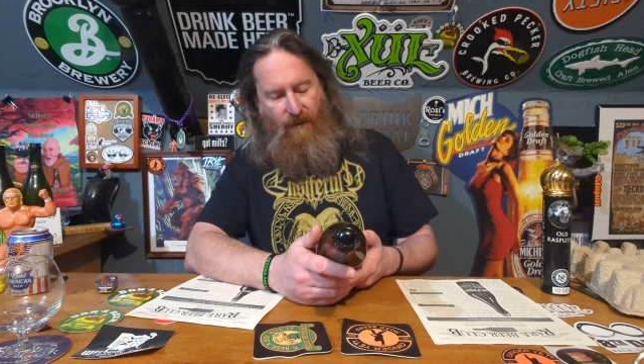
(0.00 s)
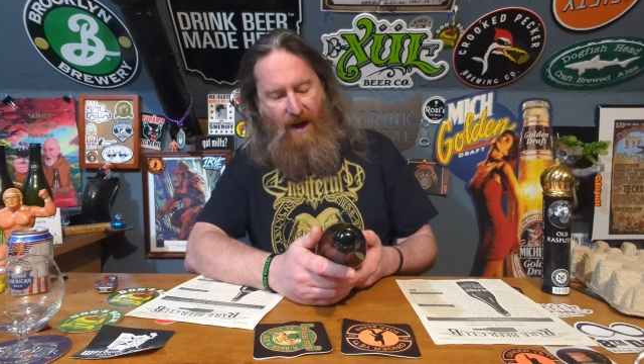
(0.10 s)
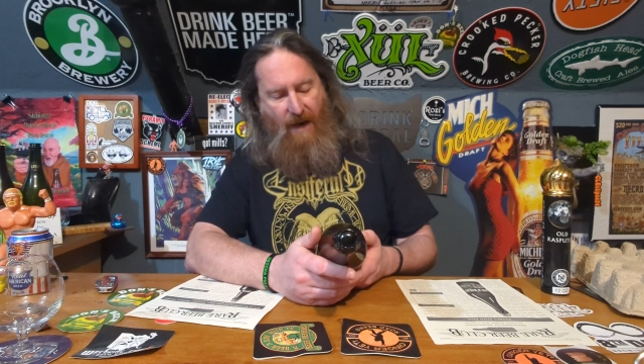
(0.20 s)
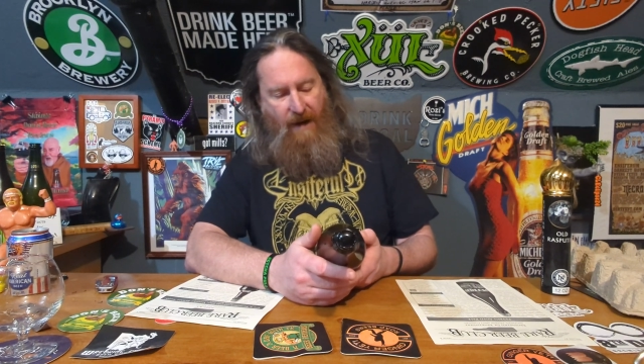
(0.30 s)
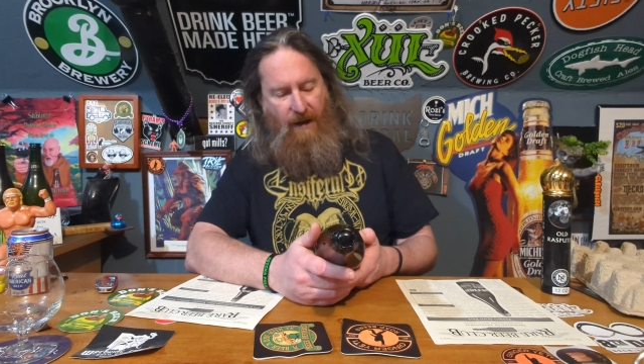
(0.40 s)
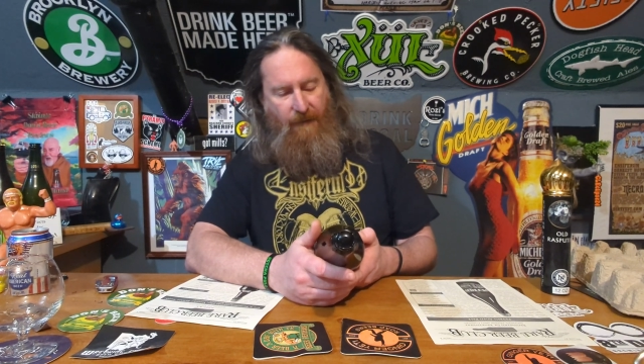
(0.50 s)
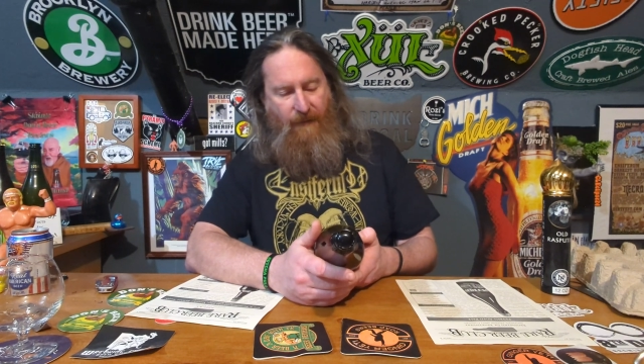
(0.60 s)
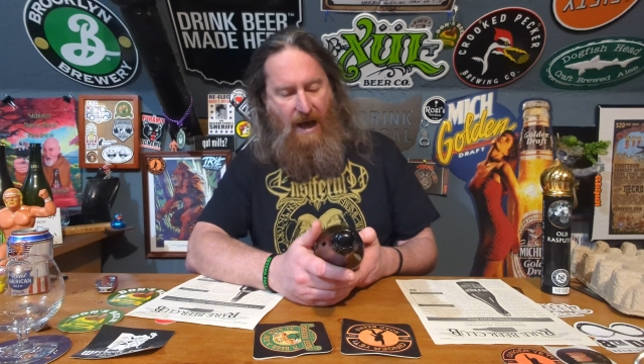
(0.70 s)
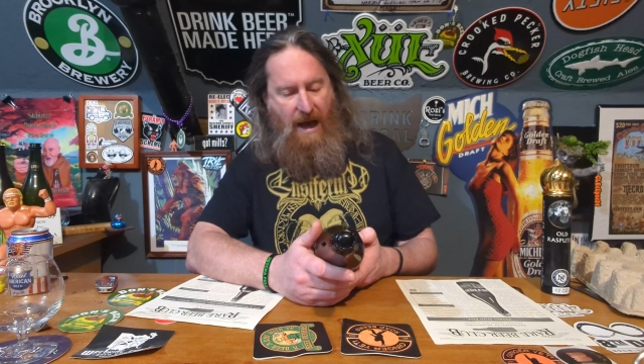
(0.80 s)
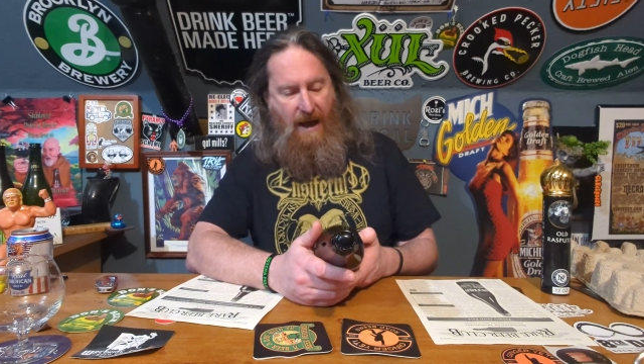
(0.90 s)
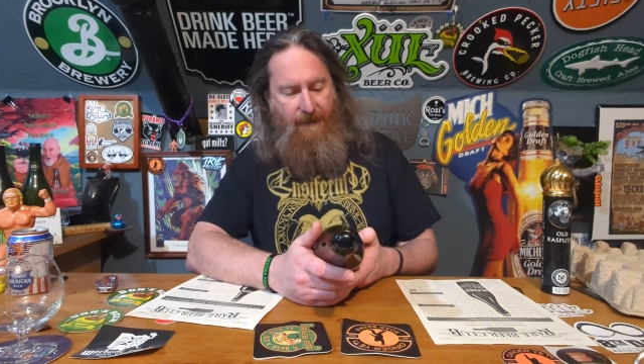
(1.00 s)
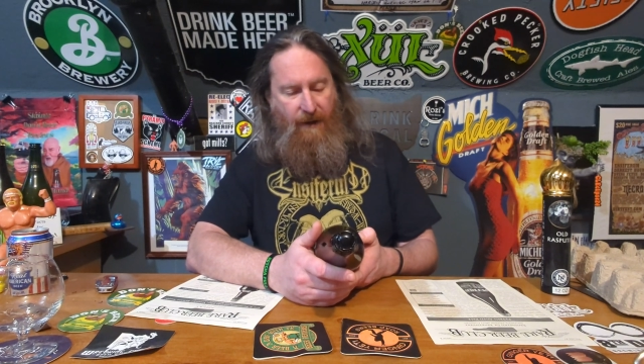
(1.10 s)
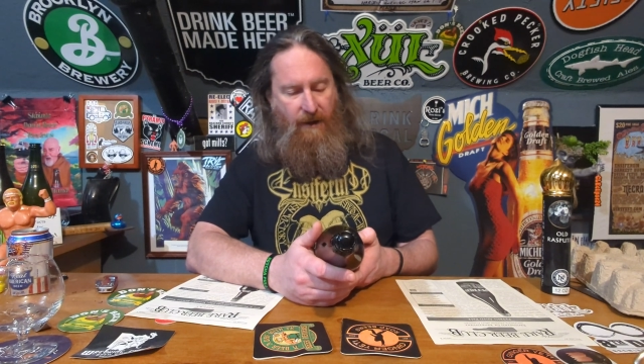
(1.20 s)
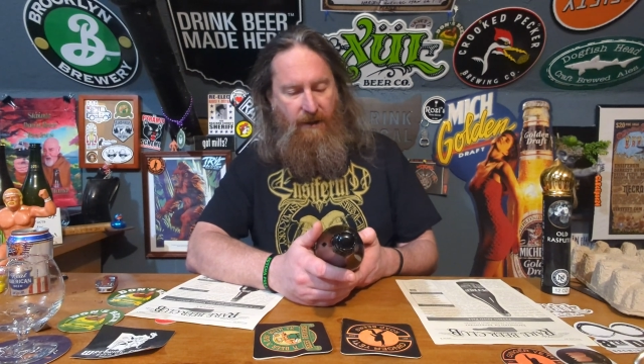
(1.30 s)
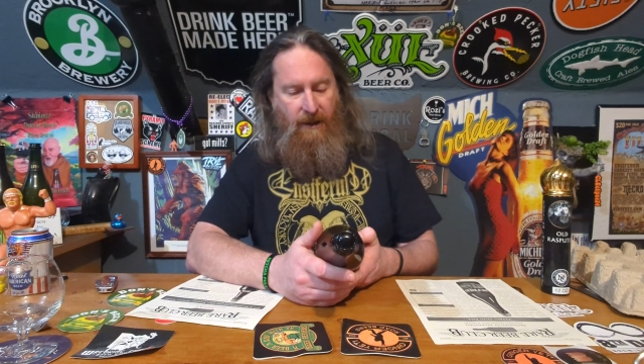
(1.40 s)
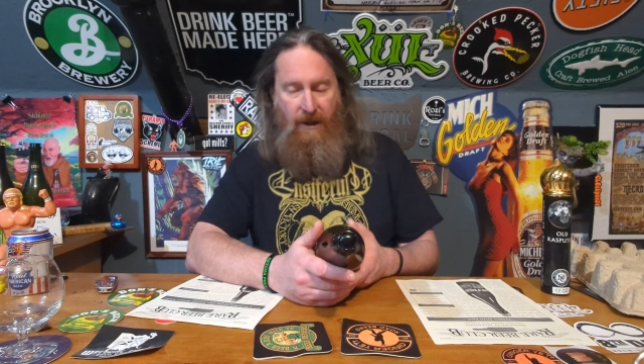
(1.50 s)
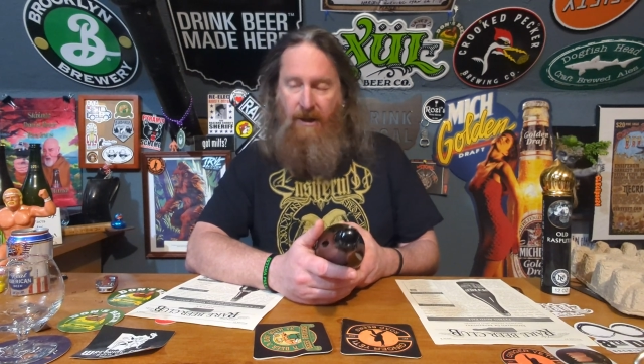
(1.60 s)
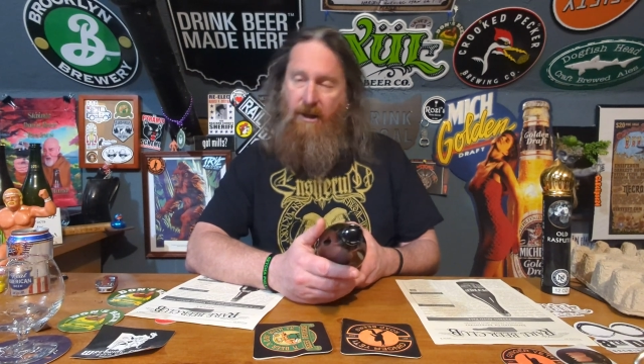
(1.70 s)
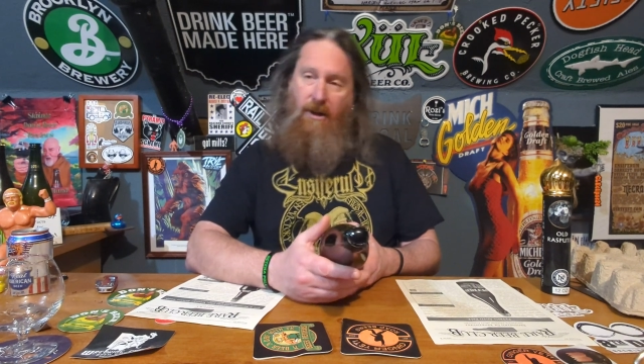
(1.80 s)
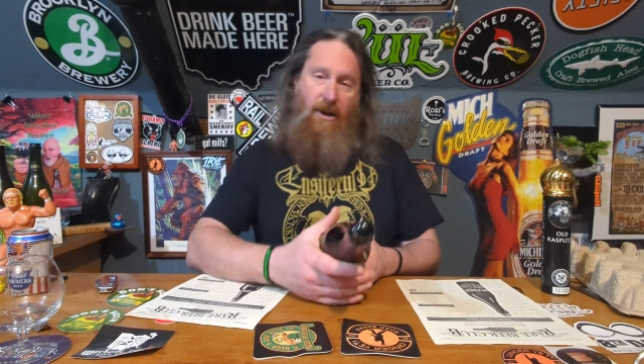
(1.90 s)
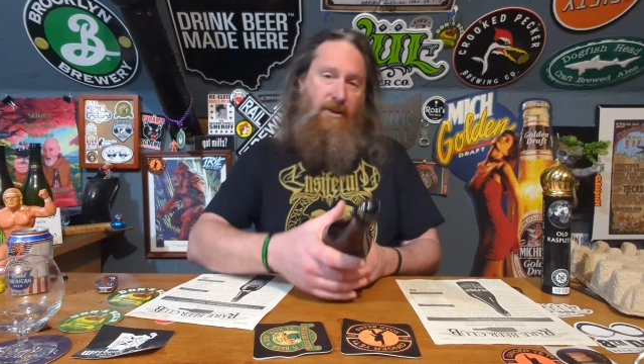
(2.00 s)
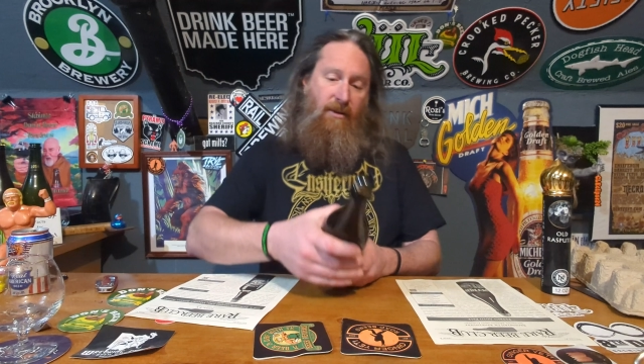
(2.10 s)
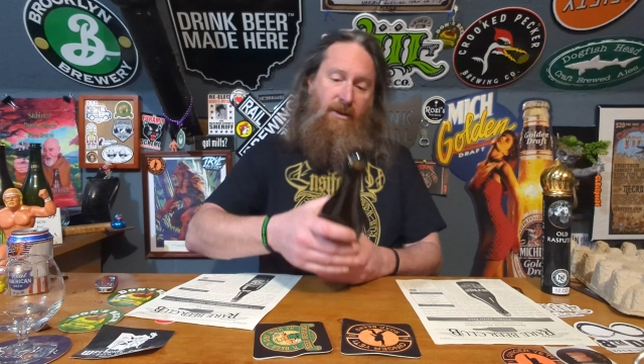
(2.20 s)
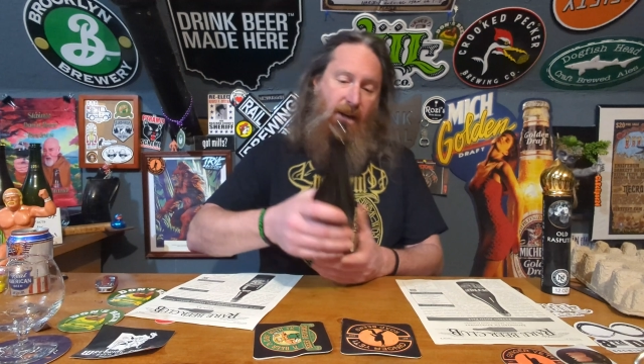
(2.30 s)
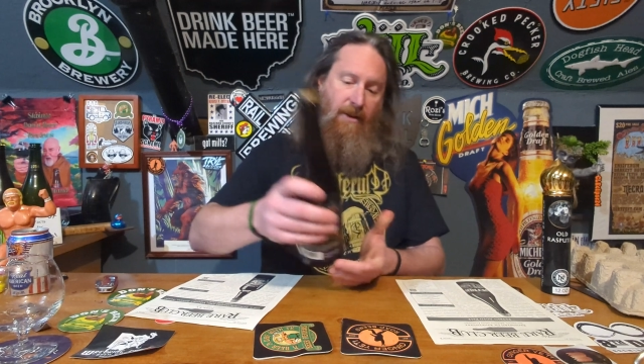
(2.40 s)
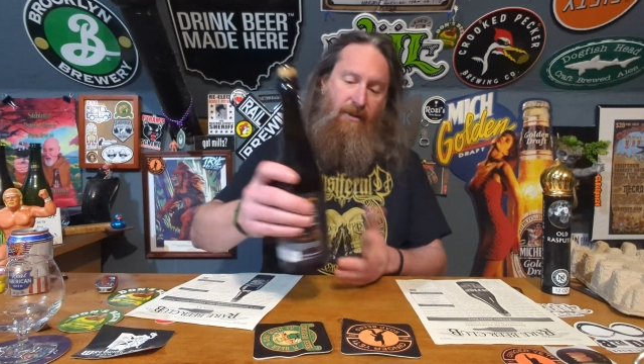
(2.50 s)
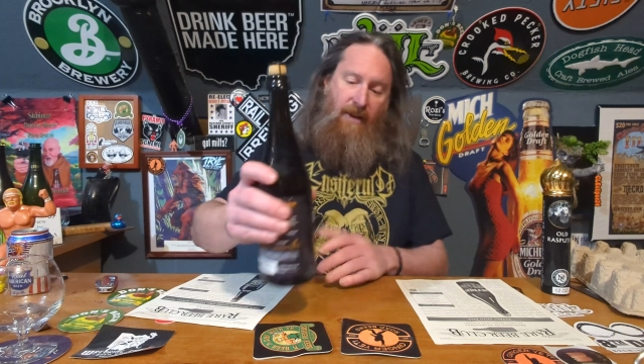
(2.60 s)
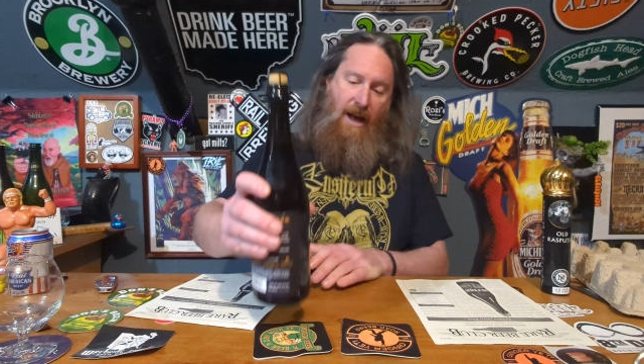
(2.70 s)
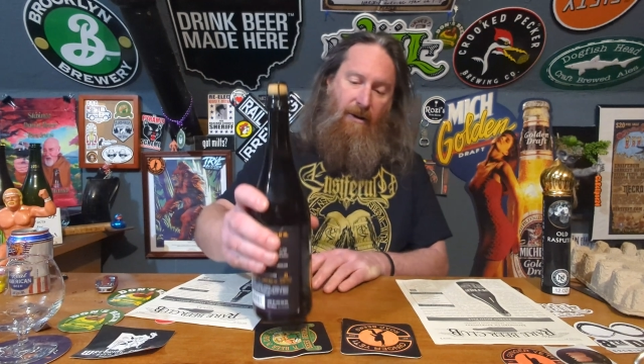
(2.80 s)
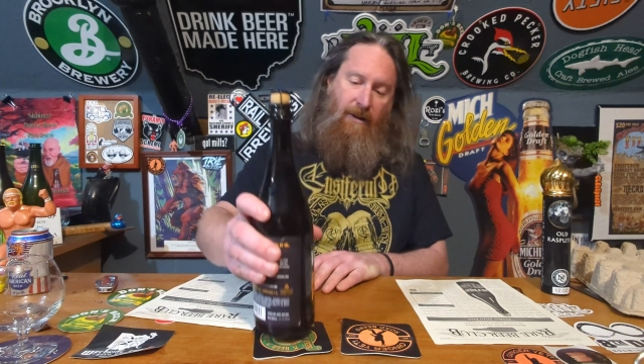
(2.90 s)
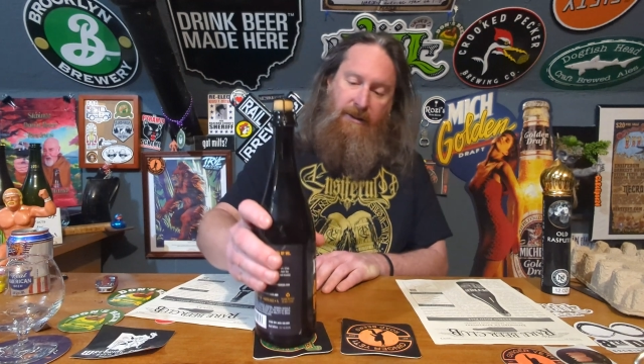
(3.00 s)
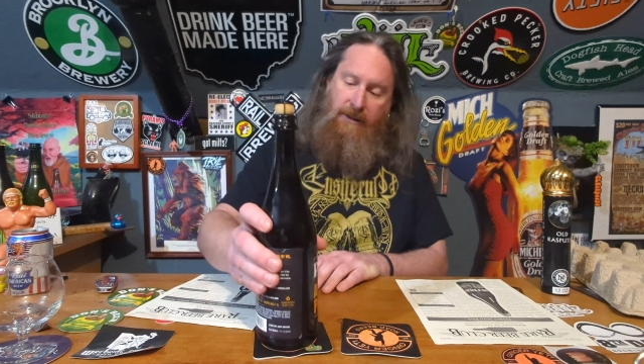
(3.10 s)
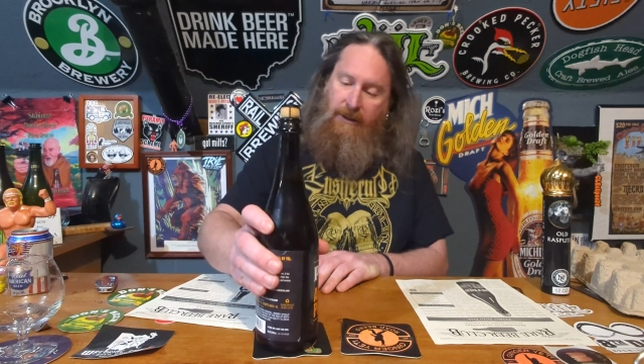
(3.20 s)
5 out of 5. Good, so it's another sour.